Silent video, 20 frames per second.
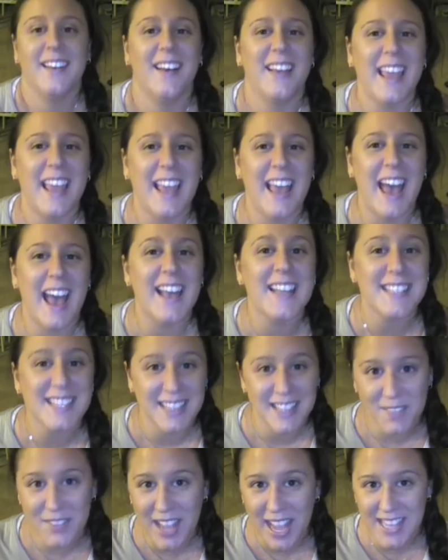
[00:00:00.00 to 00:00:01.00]
Okay, guys.
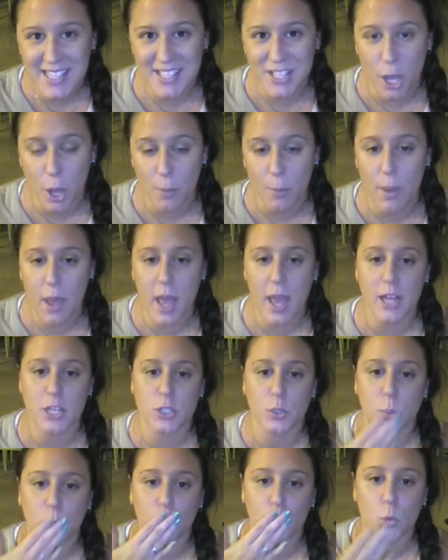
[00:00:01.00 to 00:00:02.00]
Love you guys so
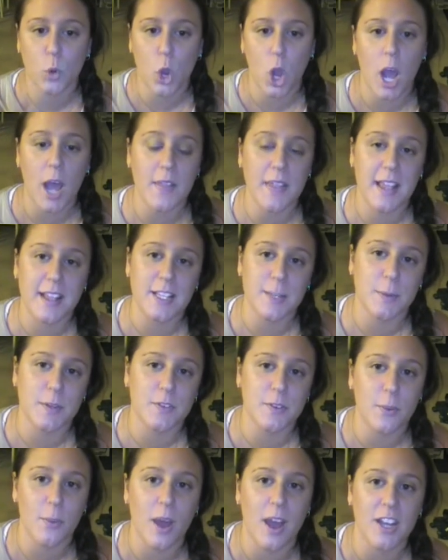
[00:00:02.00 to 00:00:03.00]
much. Mwah. Thank you so
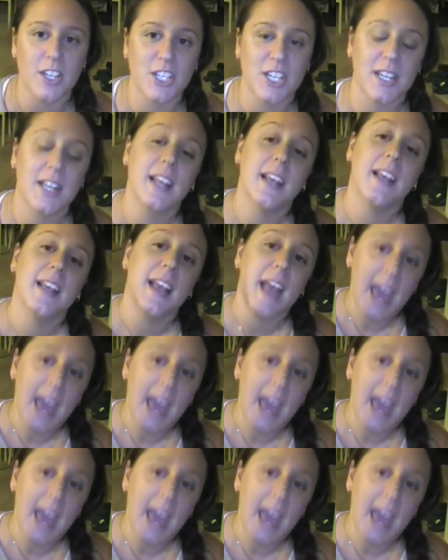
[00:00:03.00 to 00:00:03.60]
much for watching.